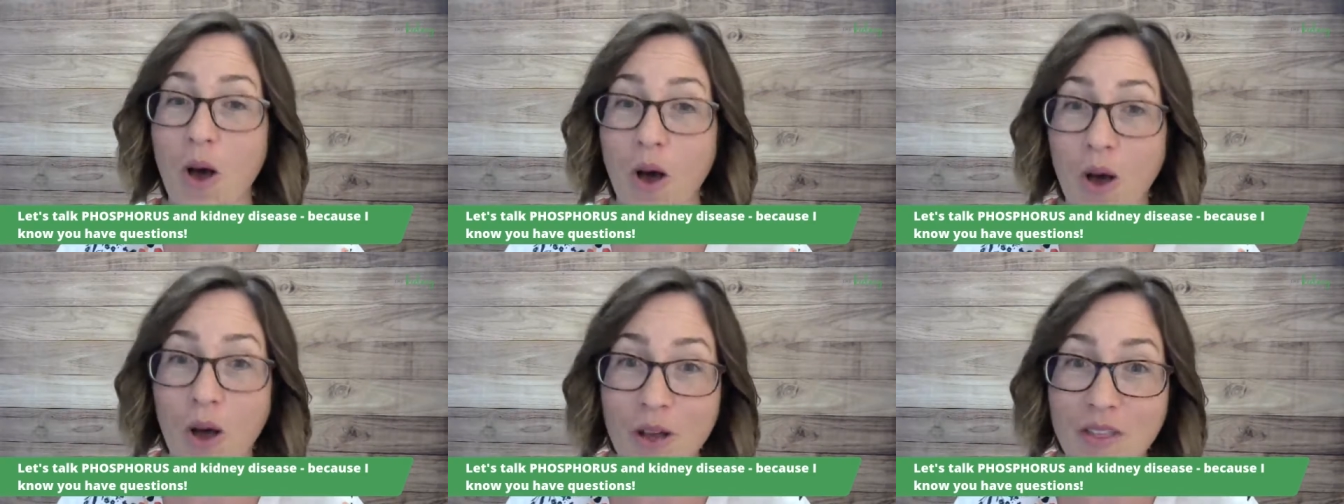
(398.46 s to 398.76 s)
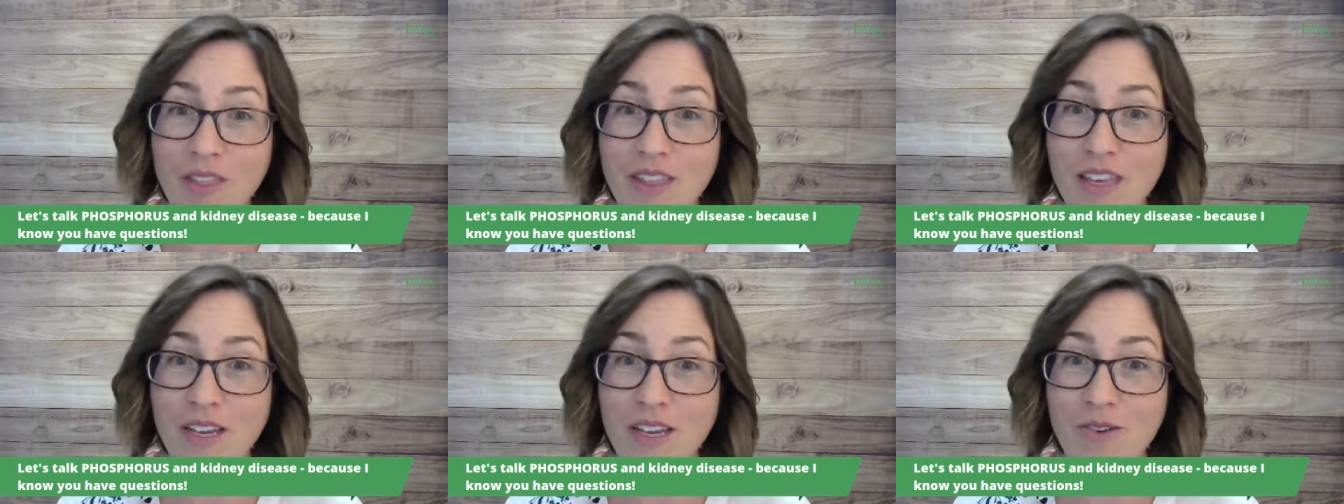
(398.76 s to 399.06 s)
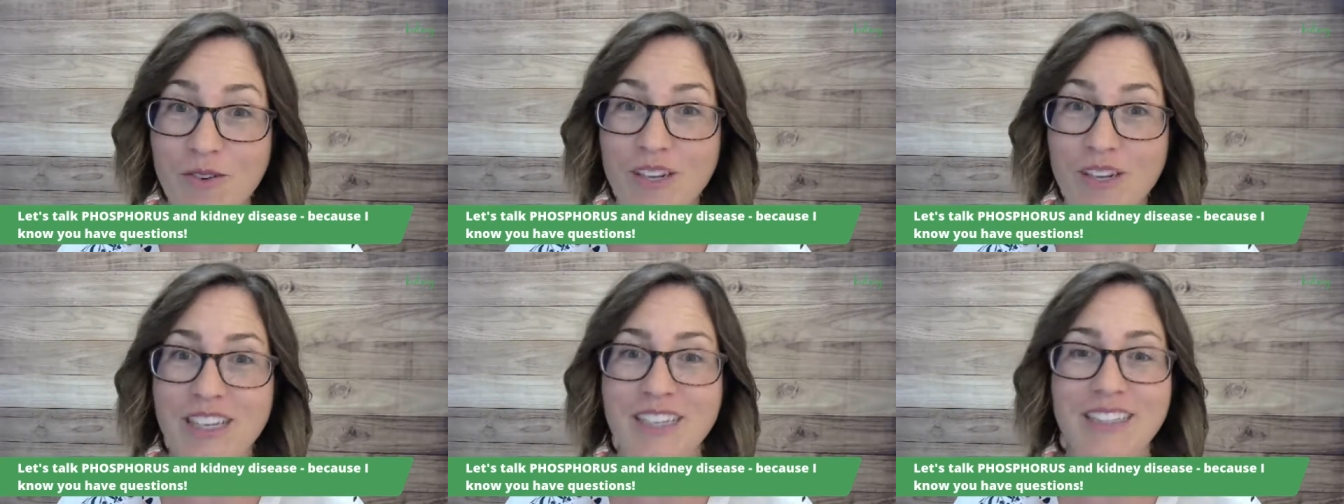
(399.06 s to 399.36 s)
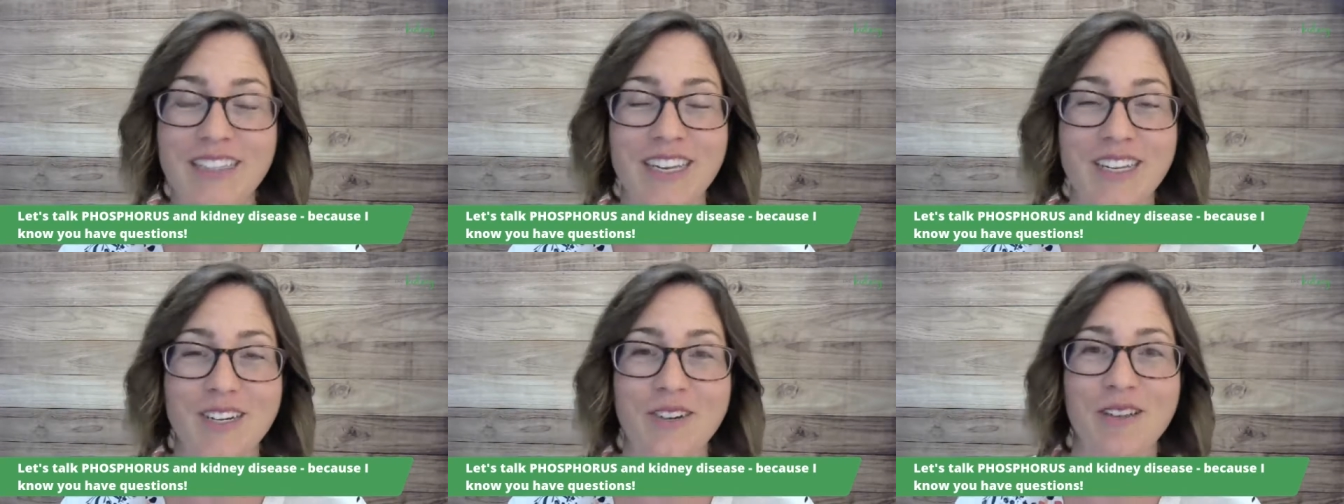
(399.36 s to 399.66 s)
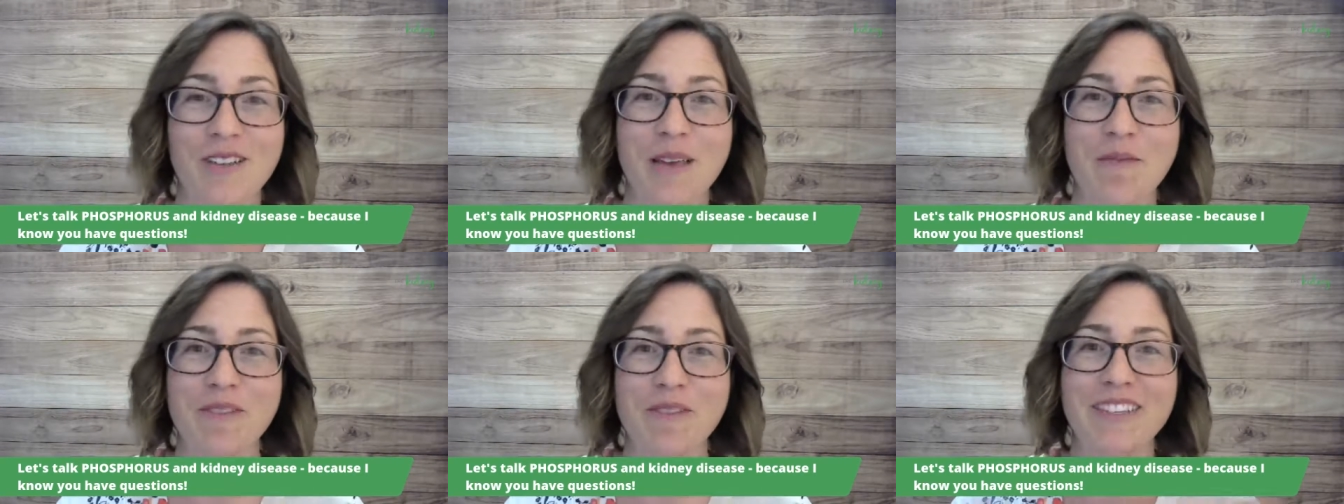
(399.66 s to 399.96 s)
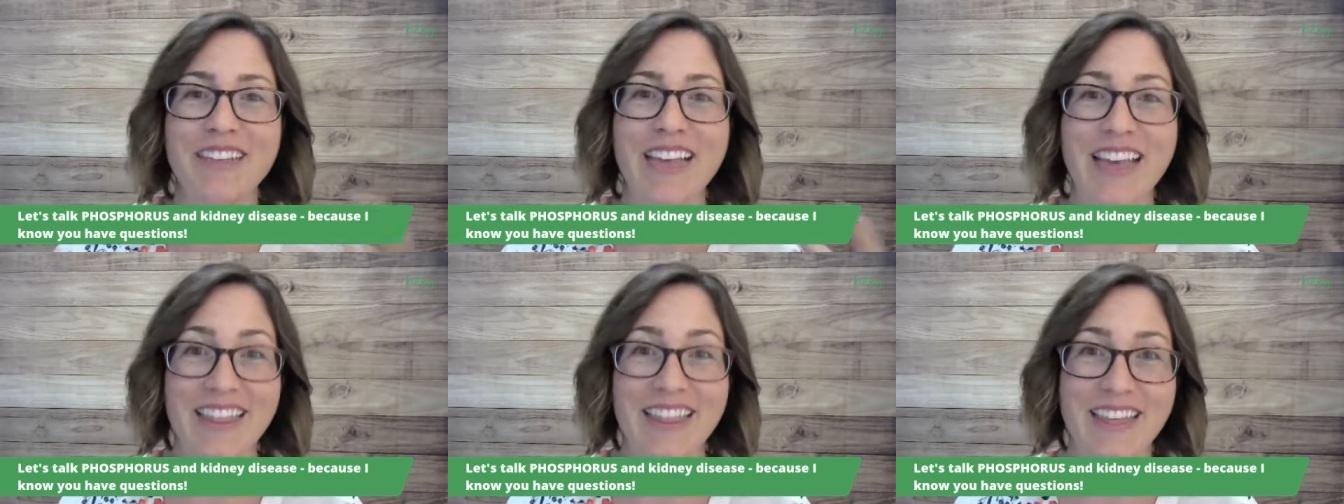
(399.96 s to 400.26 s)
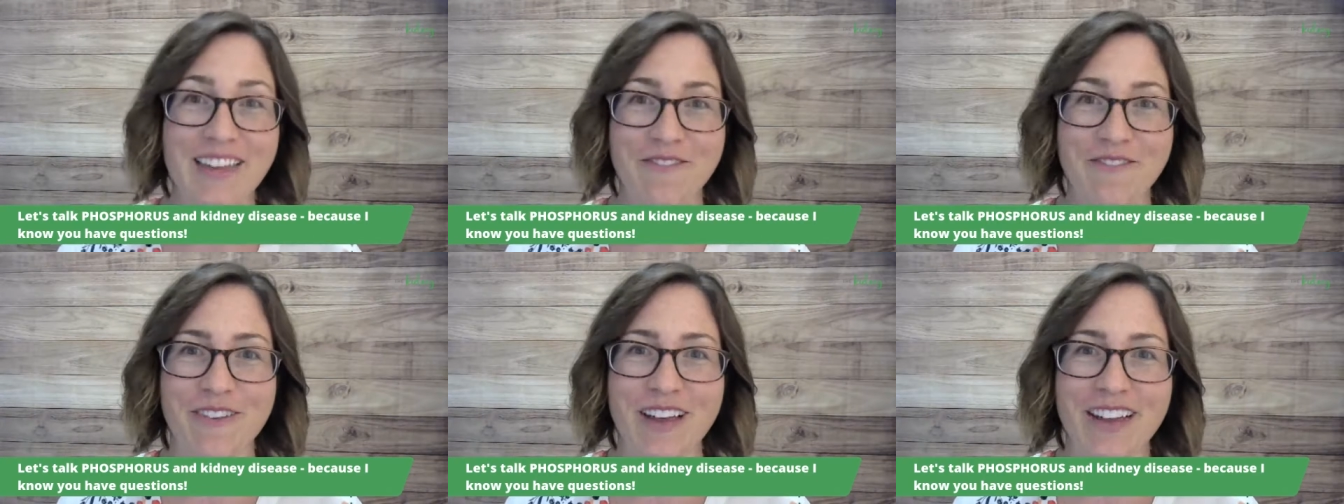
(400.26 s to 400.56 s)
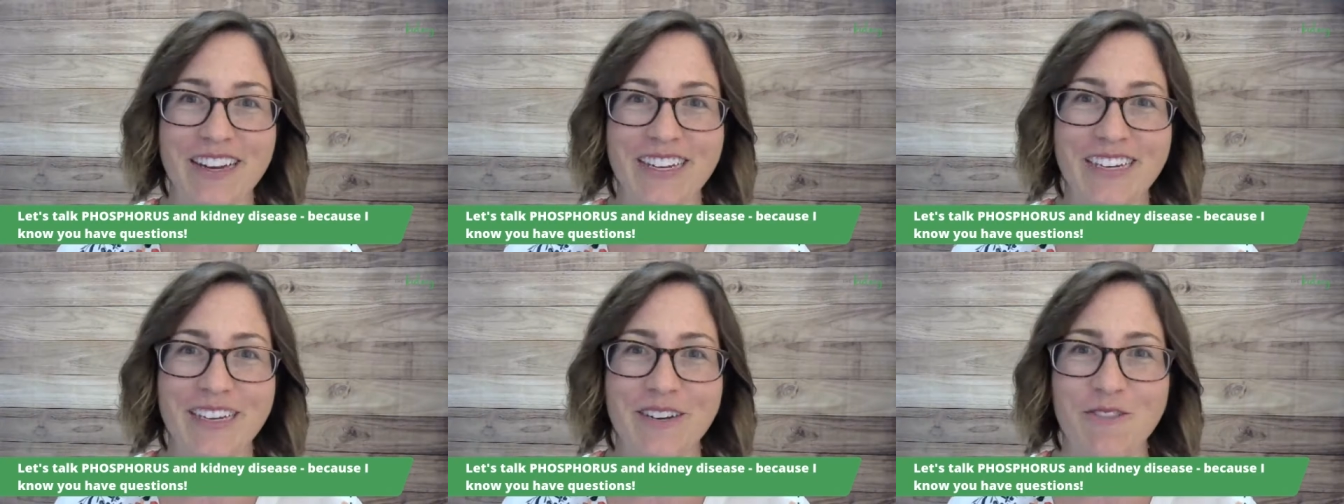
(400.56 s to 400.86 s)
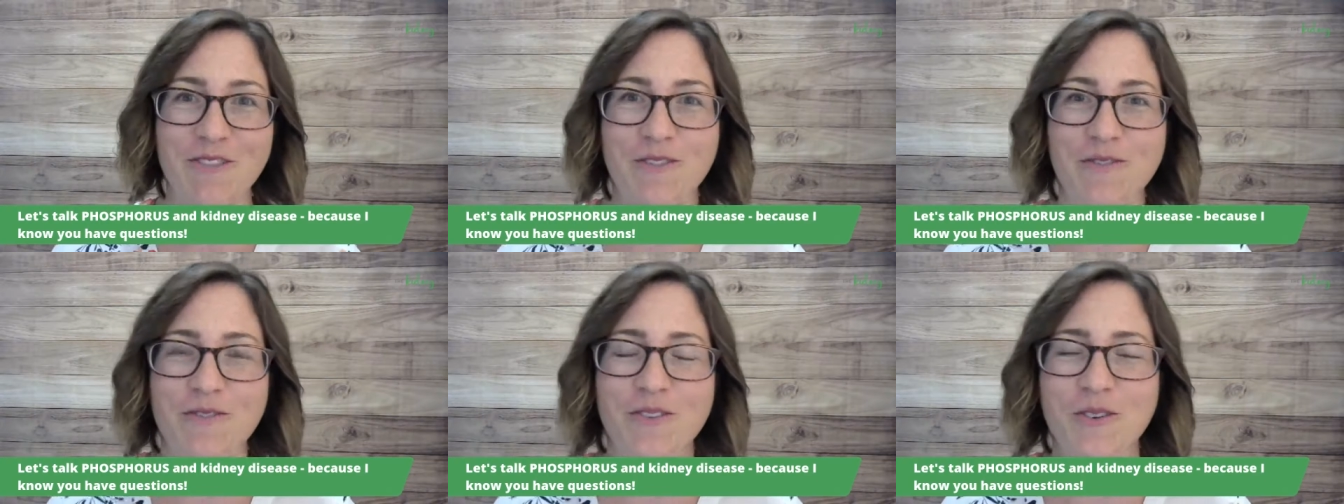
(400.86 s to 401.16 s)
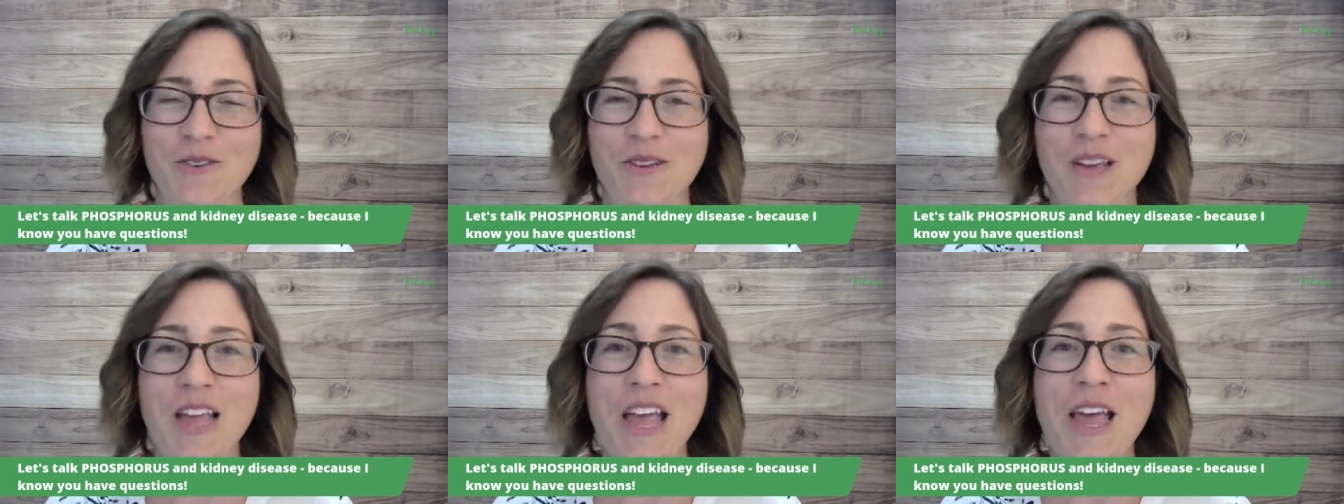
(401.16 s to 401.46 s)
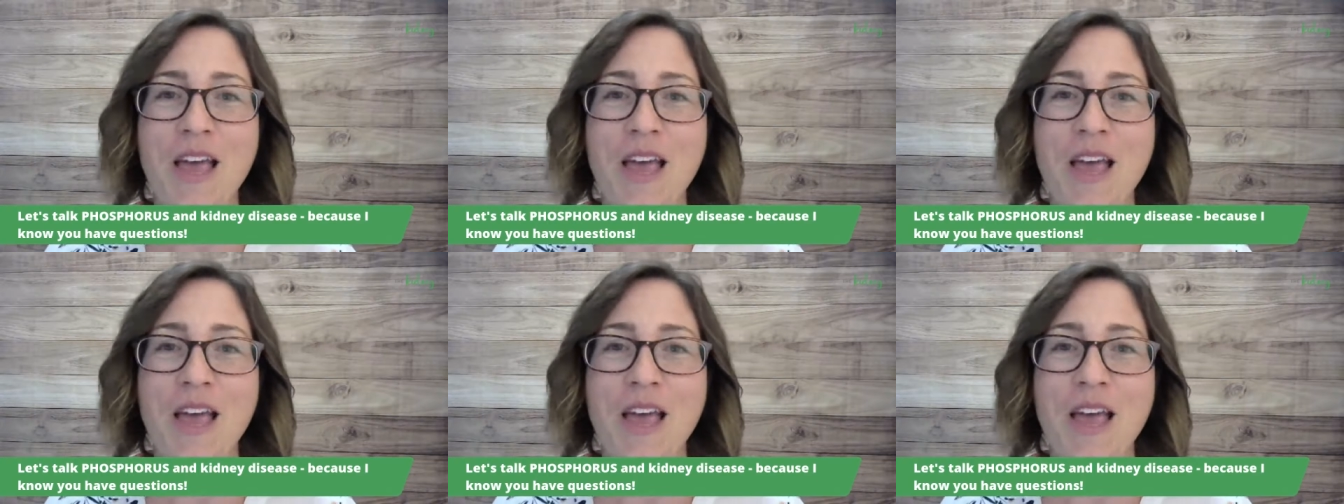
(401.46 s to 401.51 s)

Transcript: on the ingredients in your labels and then find a different food.